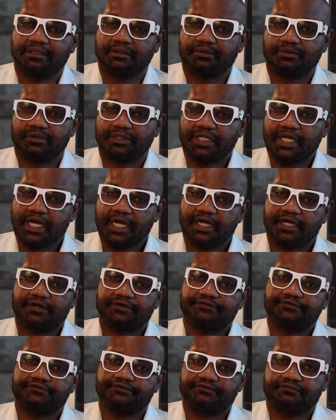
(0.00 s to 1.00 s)
will
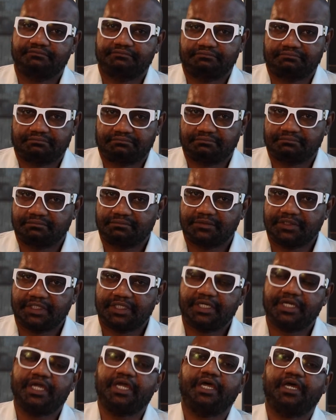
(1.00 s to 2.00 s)
have
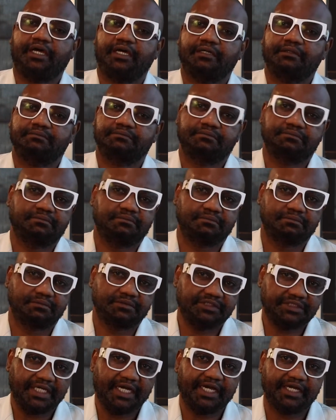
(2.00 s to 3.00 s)
a hair
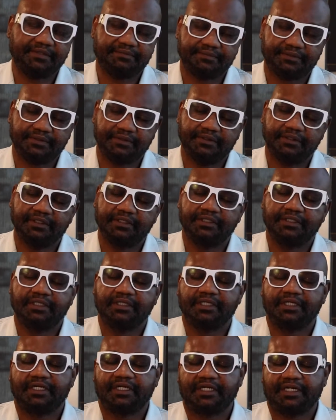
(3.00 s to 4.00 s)
type
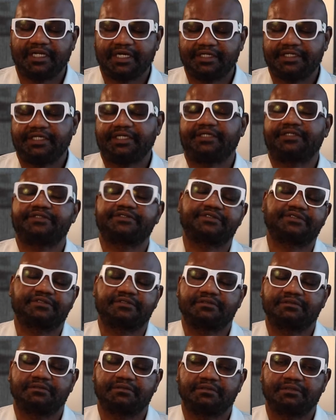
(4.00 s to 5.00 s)
that is